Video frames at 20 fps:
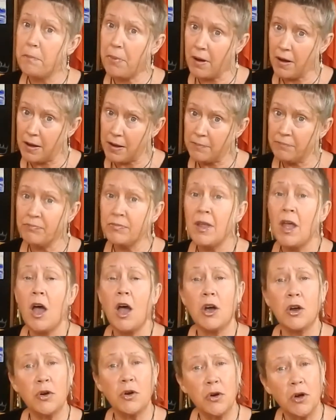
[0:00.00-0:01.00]
But
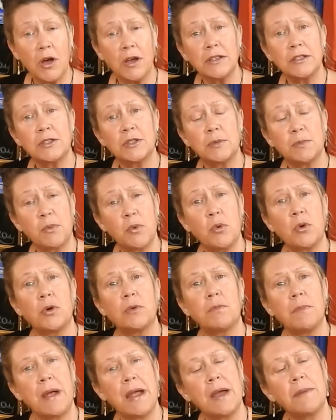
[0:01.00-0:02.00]
across the
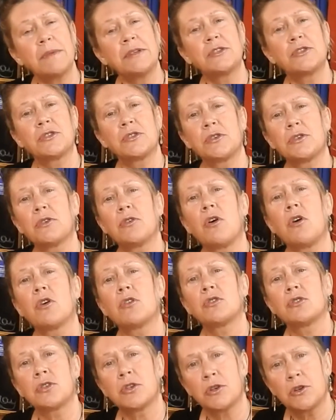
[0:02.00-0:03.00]
board, ma'am and sir
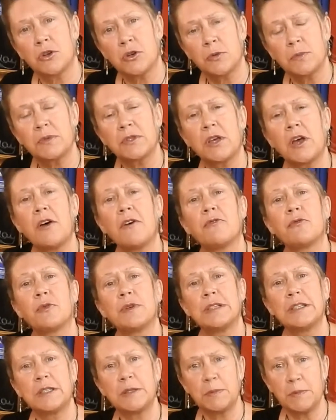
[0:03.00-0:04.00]
are terms of
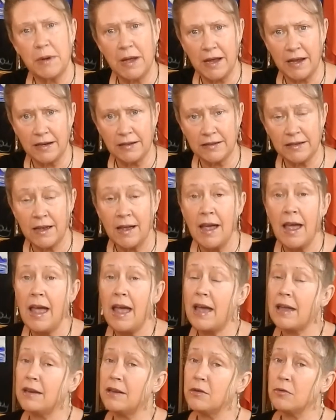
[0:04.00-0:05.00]
respect.
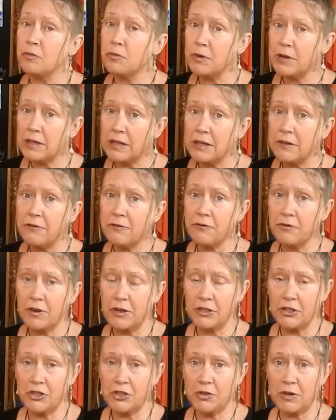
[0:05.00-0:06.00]
And it really
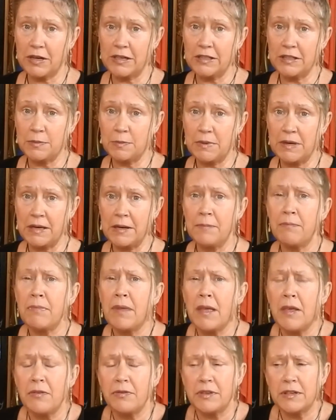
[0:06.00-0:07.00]
frustrates me
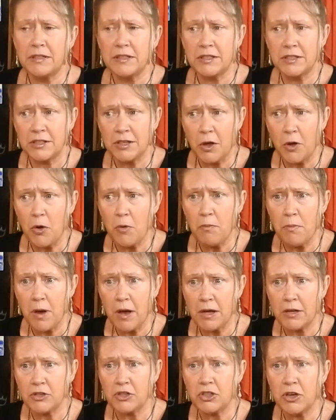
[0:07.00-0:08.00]
that so
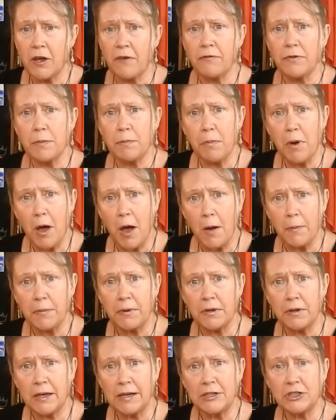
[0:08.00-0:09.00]
much of the
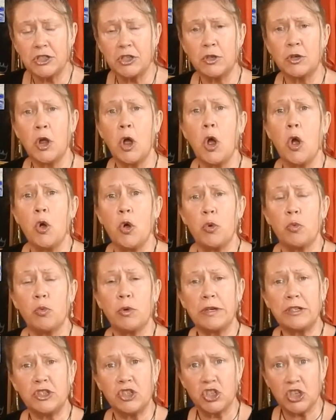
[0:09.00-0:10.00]
population
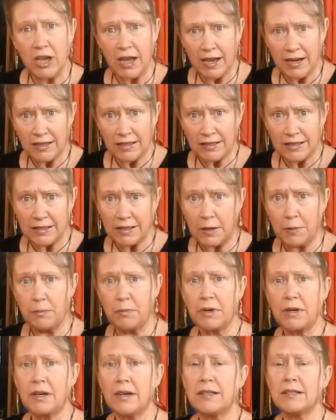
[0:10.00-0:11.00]
rejects them
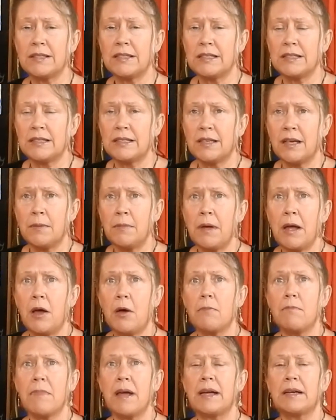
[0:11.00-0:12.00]
because it
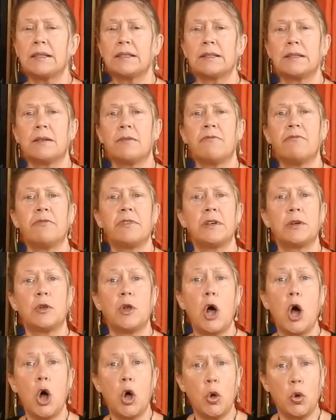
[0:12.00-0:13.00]
somehow makes them
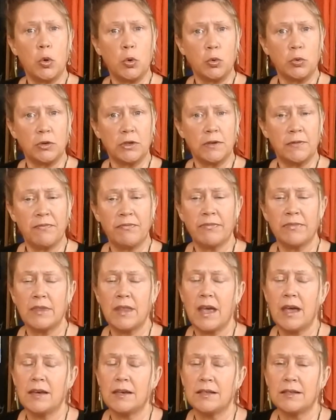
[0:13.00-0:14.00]
feel old.
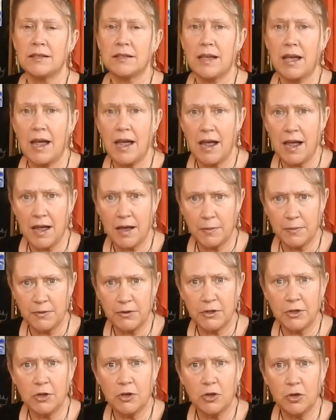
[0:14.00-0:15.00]
That is
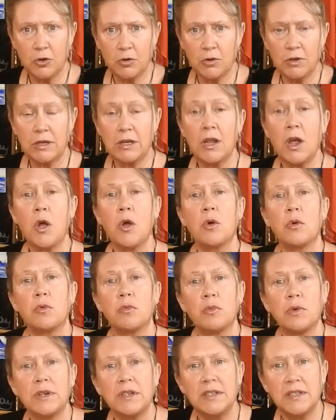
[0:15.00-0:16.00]
absolutely
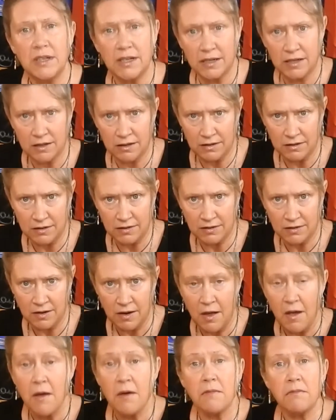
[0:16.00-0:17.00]

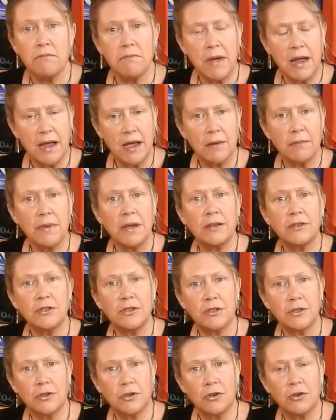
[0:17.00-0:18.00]
ridiculous. Ma'am and
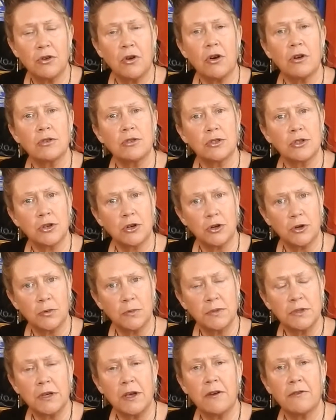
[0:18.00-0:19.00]
sir are
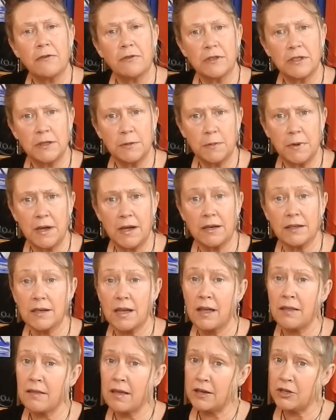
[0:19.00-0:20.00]
terms of
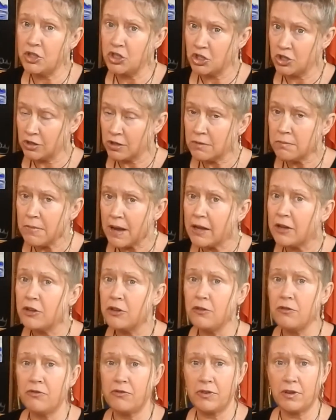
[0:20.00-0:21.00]
respect, and they should
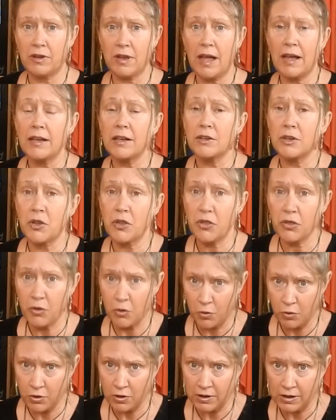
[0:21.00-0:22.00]
make you feel like an
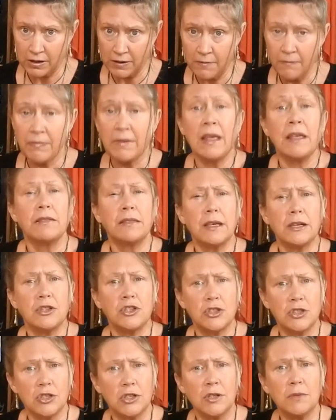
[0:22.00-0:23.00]
authority. They
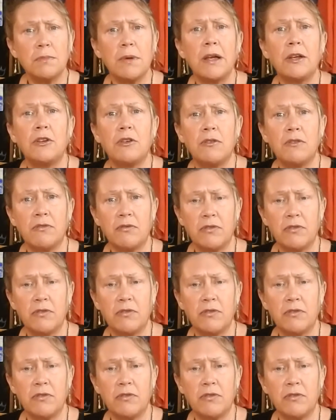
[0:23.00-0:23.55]
should make you